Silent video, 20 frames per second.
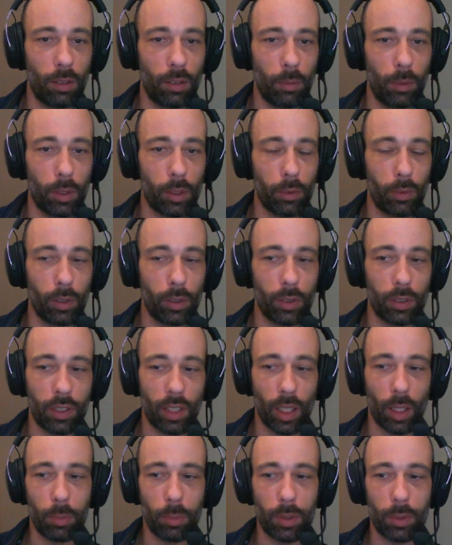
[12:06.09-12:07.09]
multiple
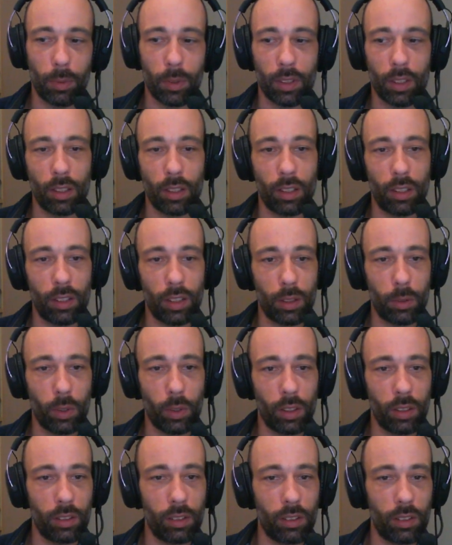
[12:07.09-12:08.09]
types, but this
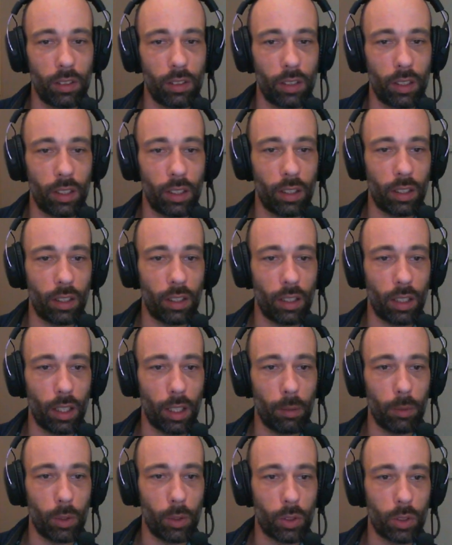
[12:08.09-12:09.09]
one
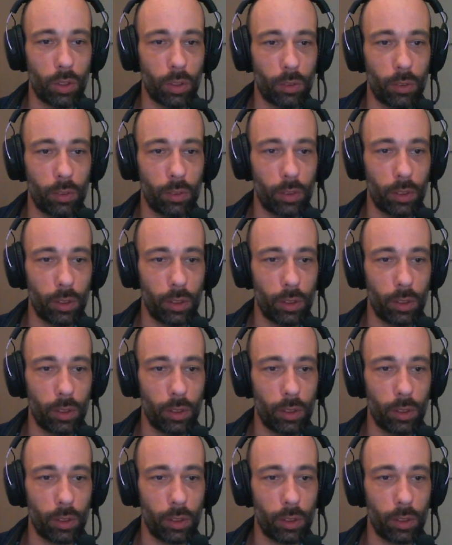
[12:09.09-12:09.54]
I'm used to